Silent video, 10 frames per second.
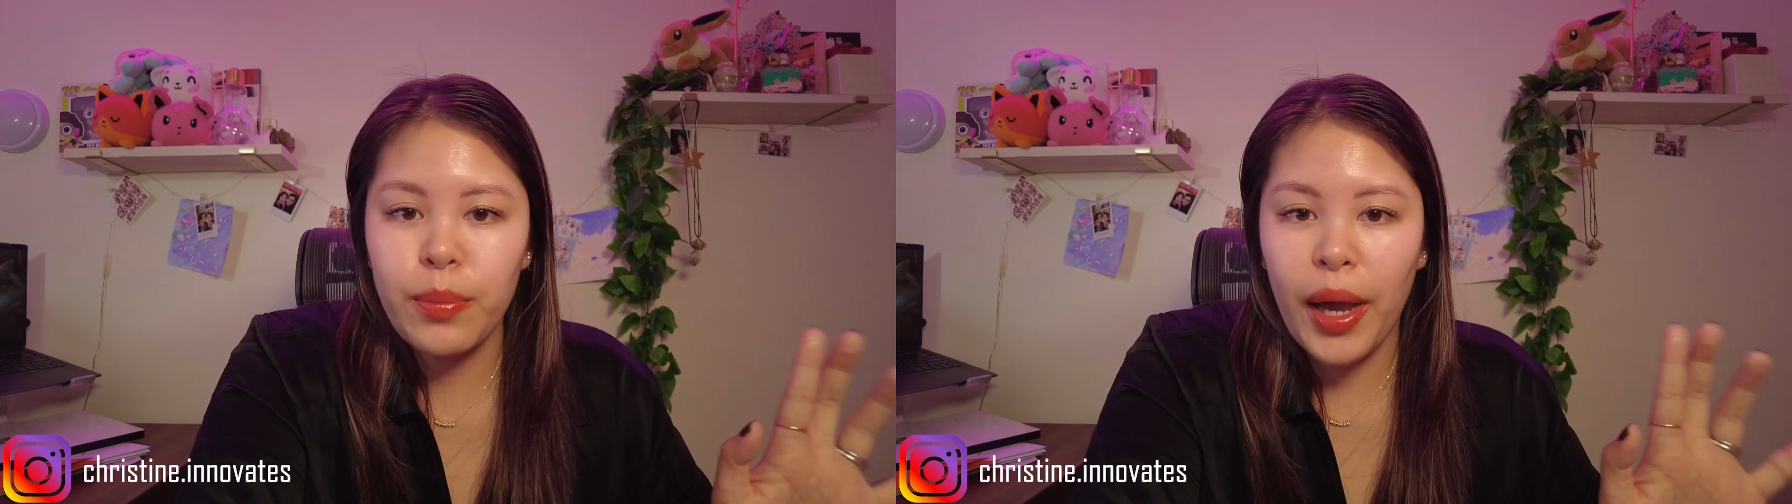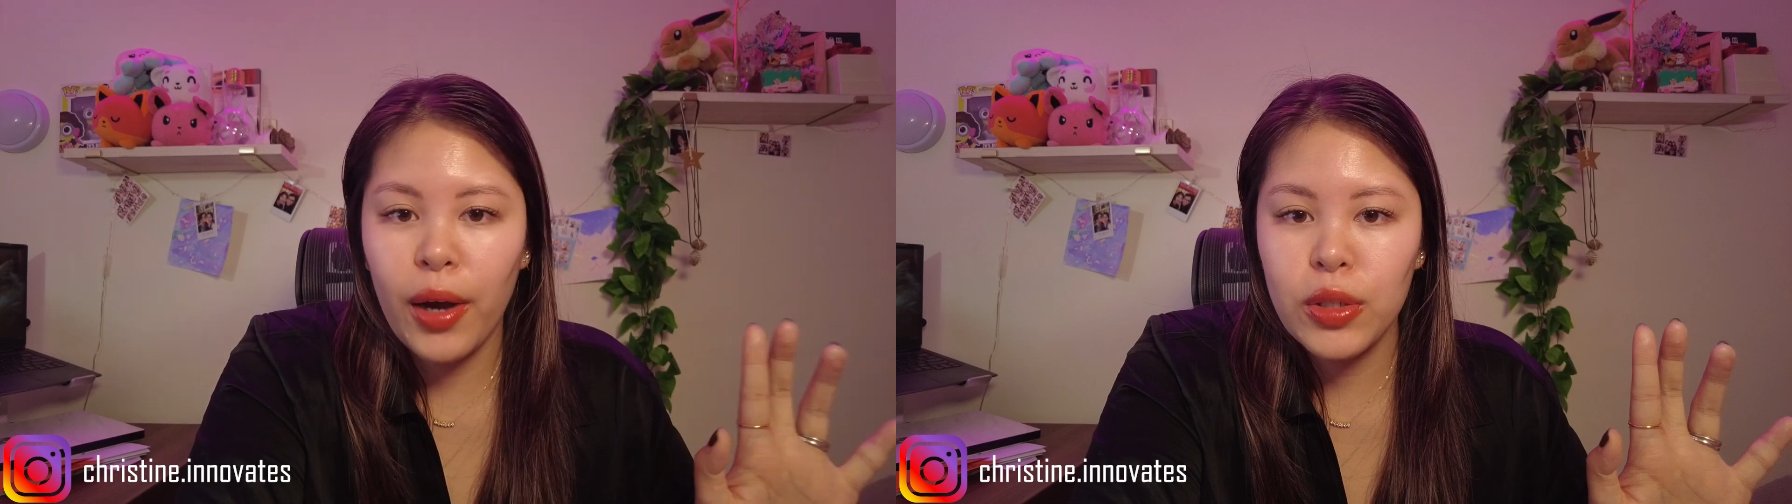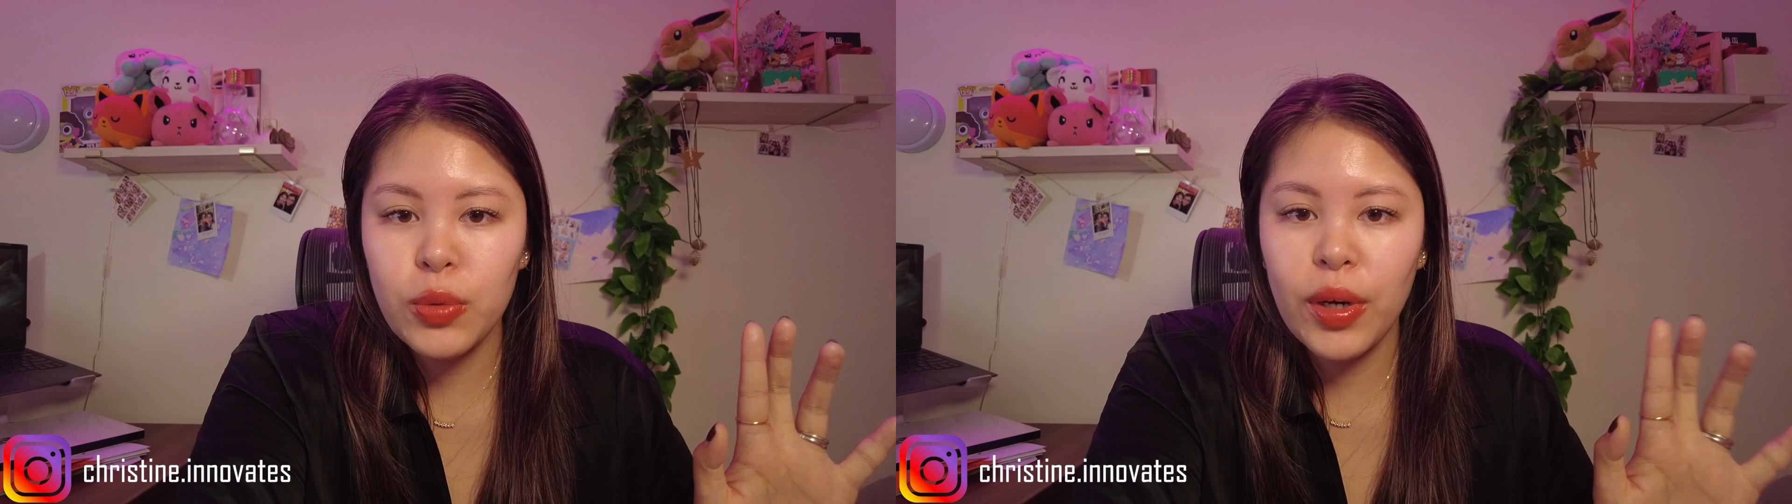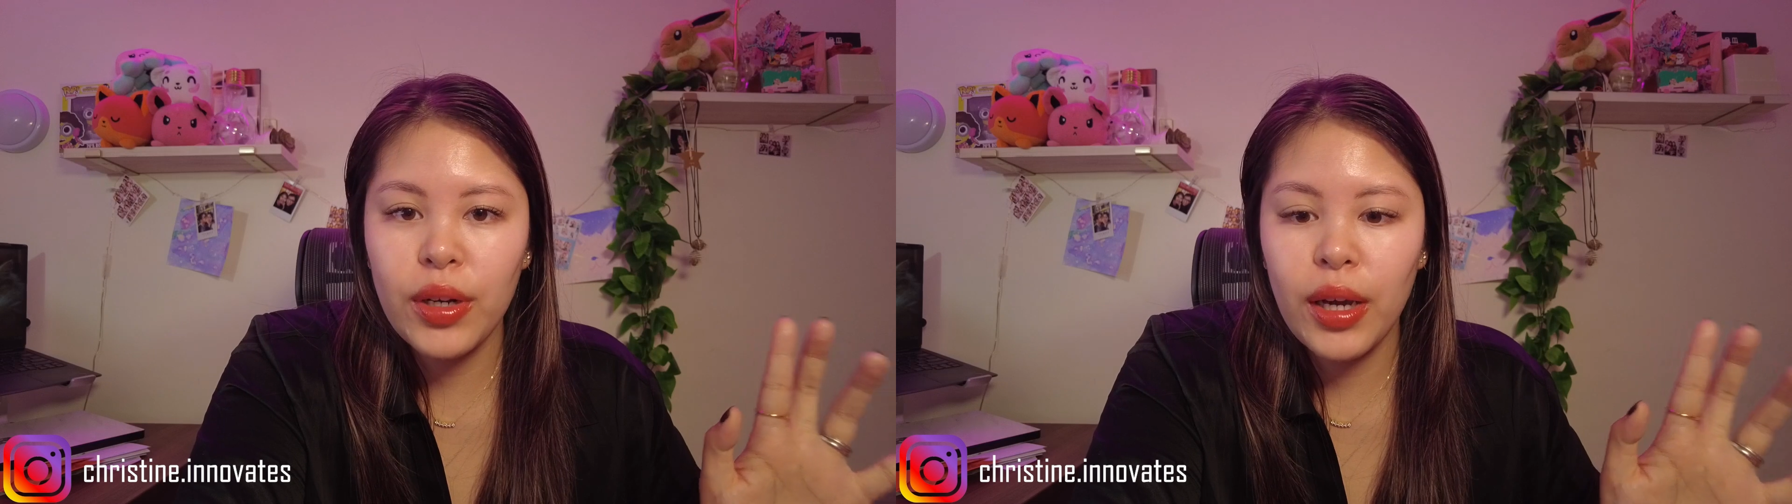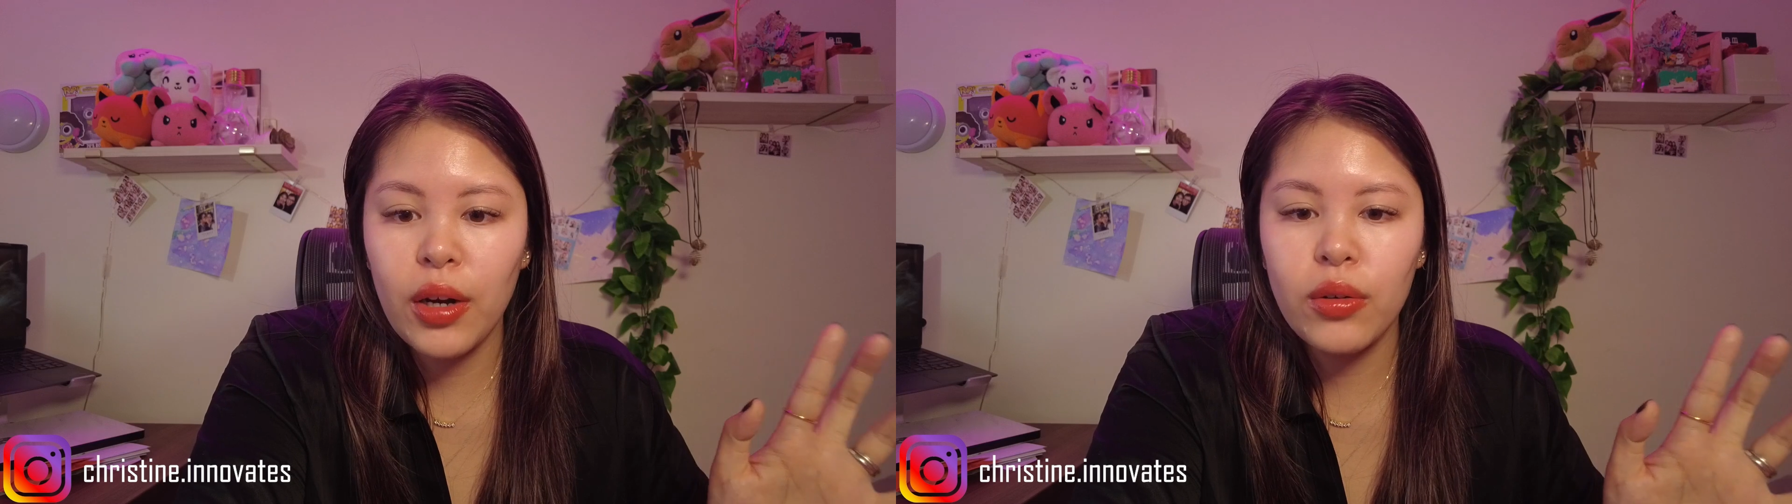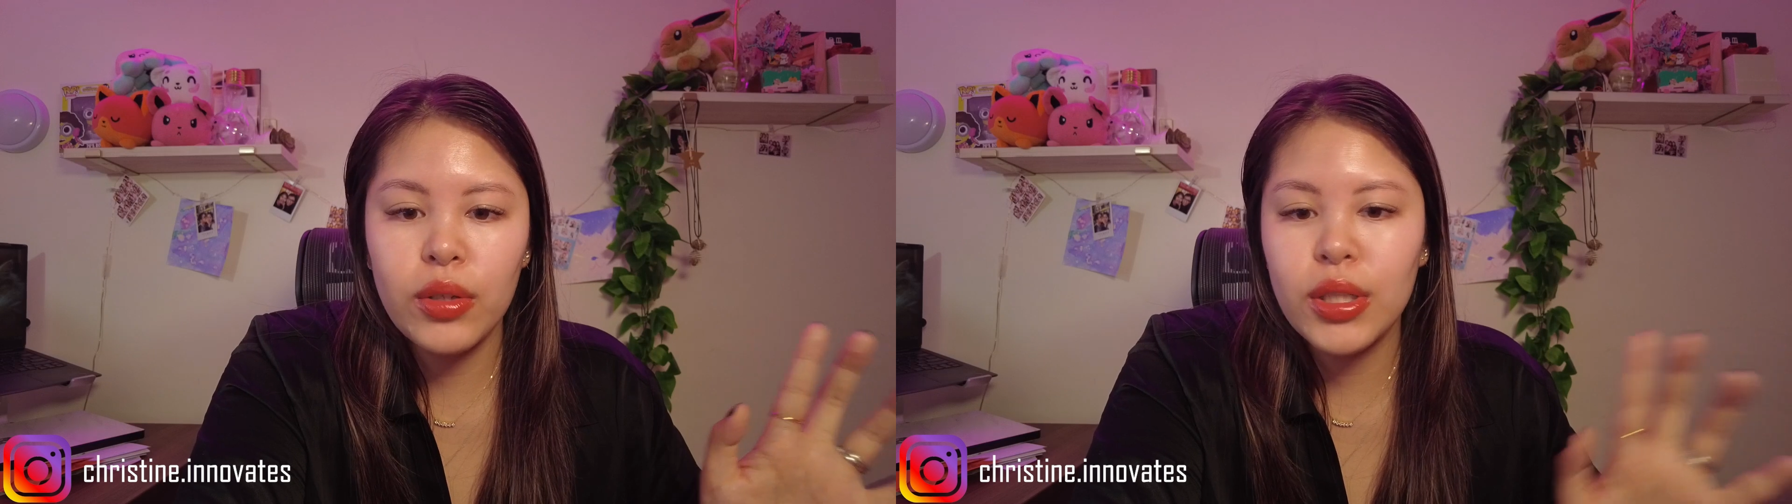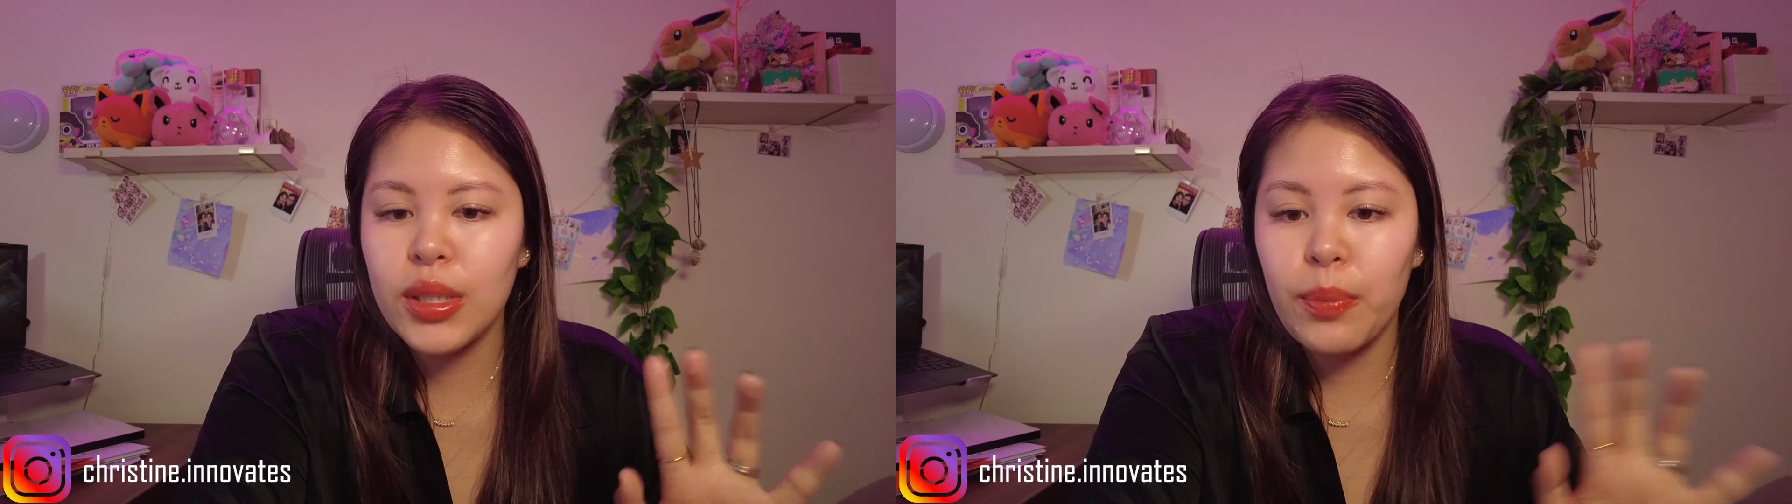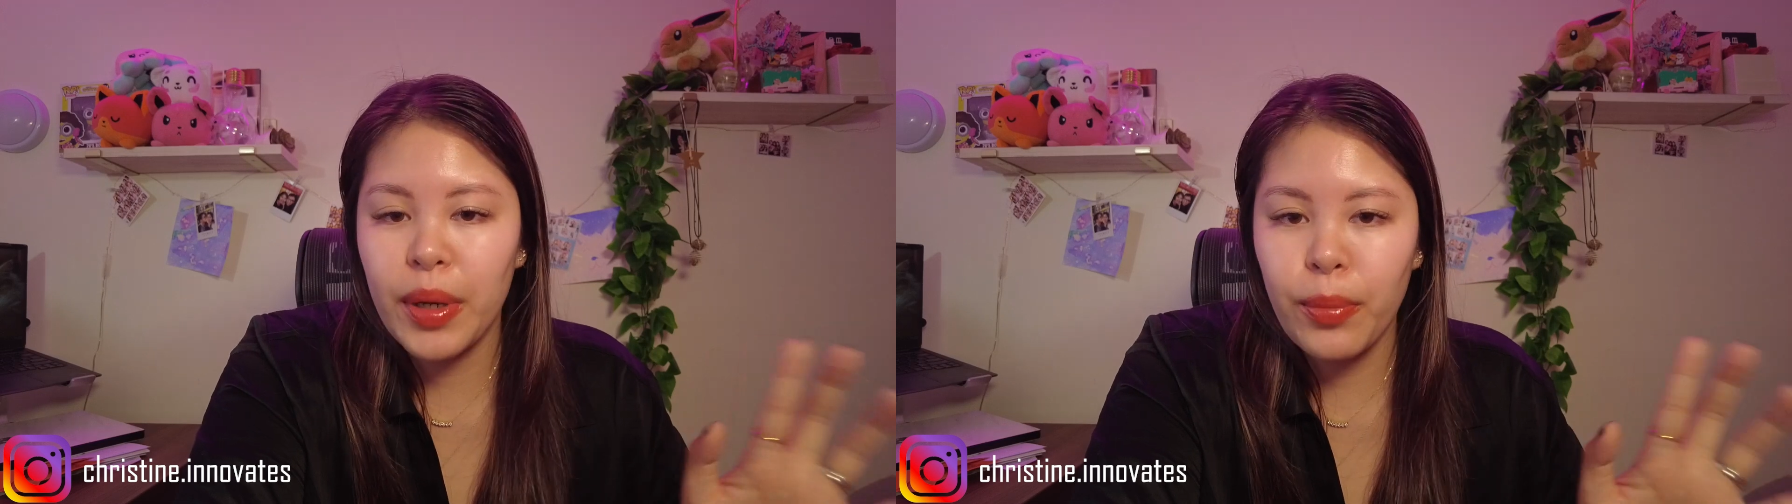pounds right now. He's
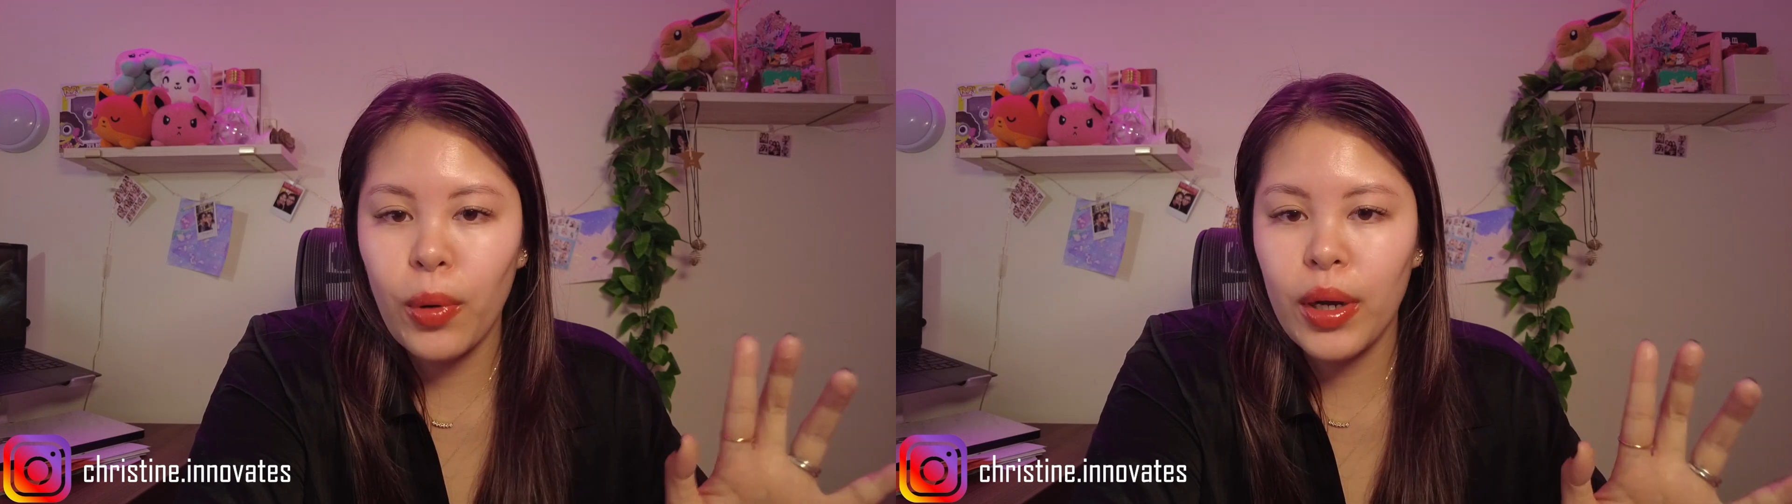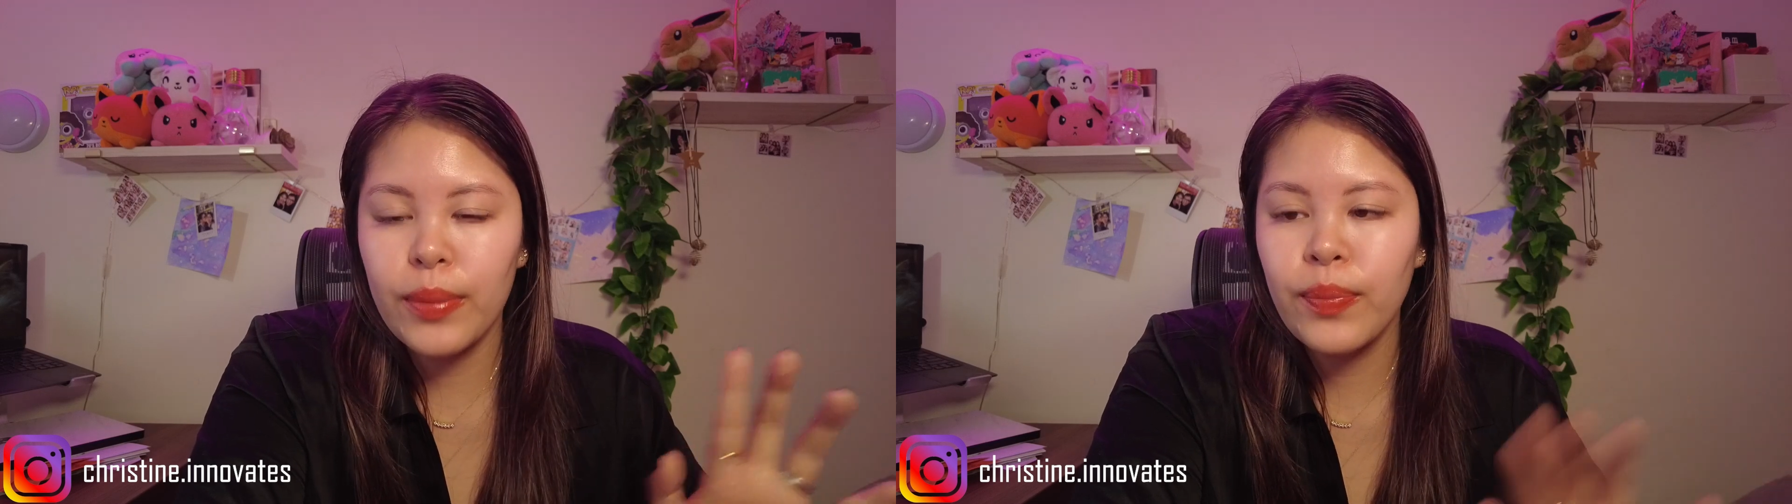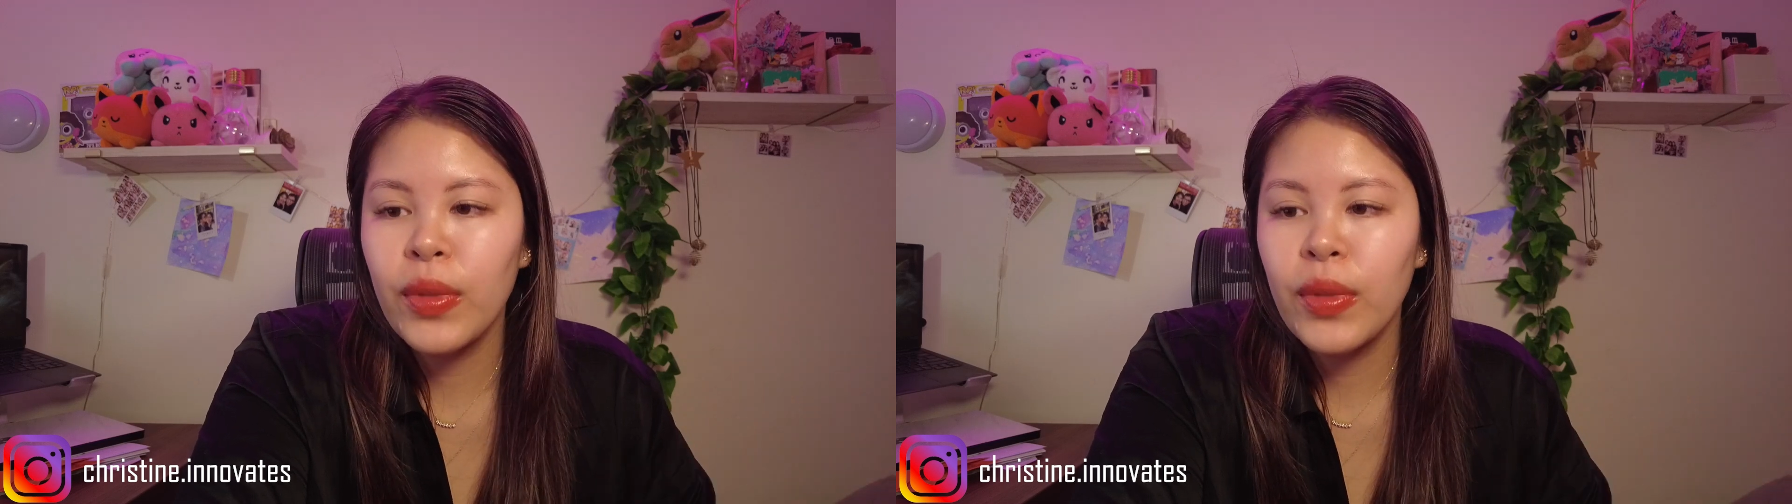a big boy.